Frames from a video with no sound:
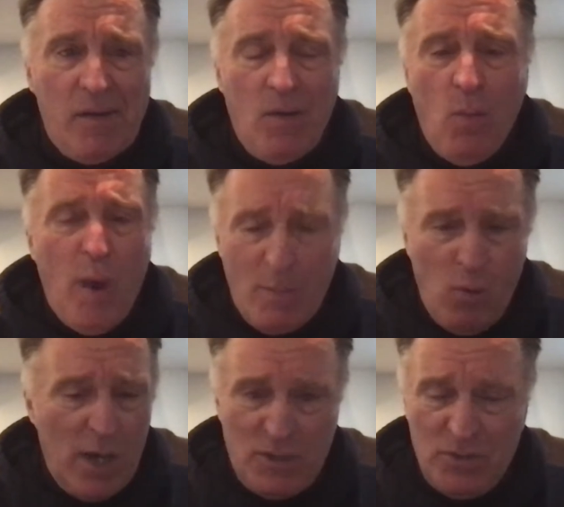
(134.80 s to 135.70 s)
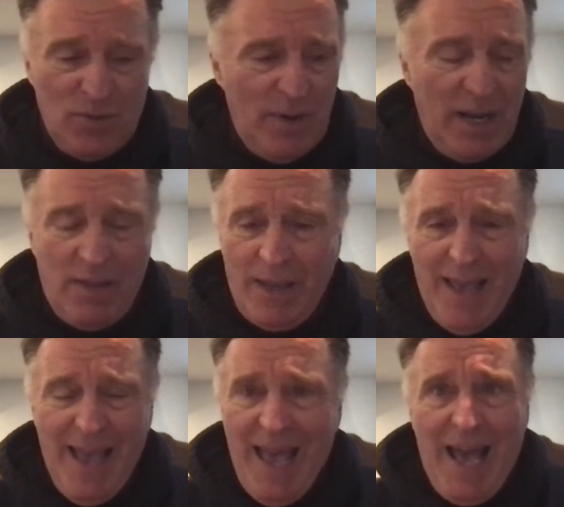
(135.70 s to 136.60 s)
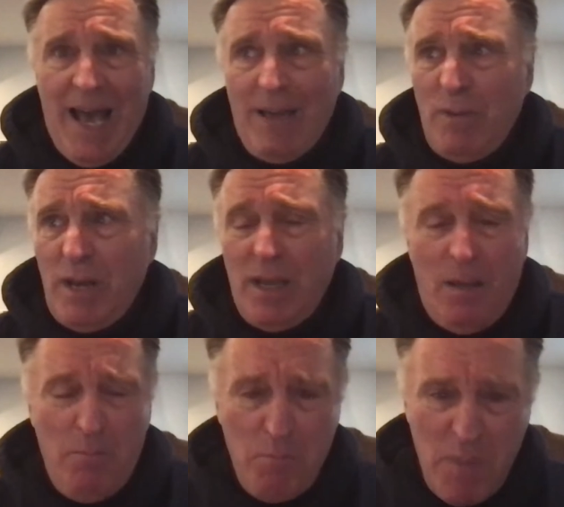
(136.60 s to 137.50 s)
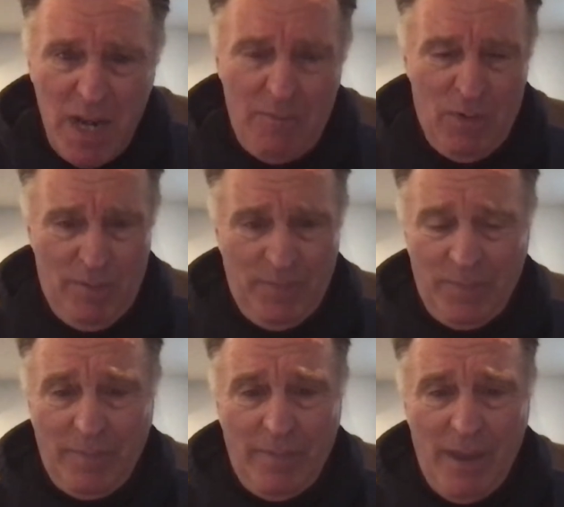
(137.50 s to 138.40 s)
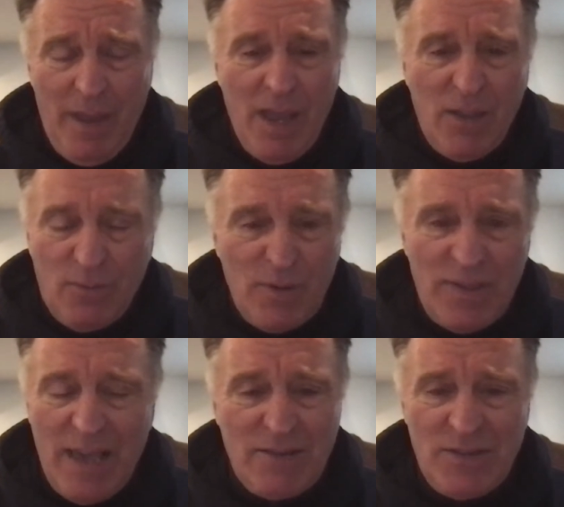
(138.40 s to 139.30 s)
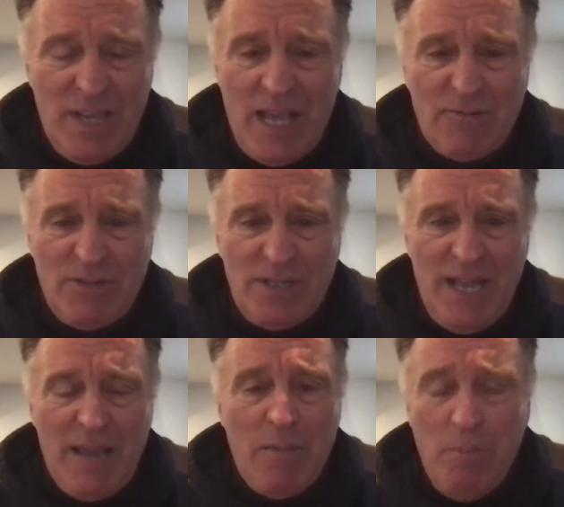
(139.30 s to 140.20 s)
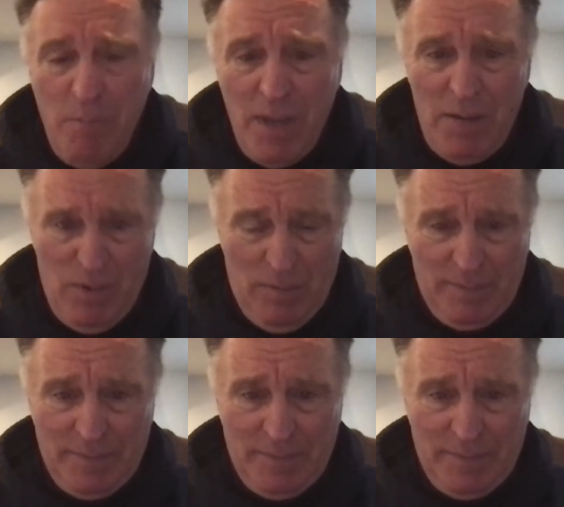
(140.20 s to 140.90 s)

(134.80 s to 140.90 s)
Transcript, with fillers: Weight Watchers or anything. I'm eating a minimum 3,000 calories a day, minimum.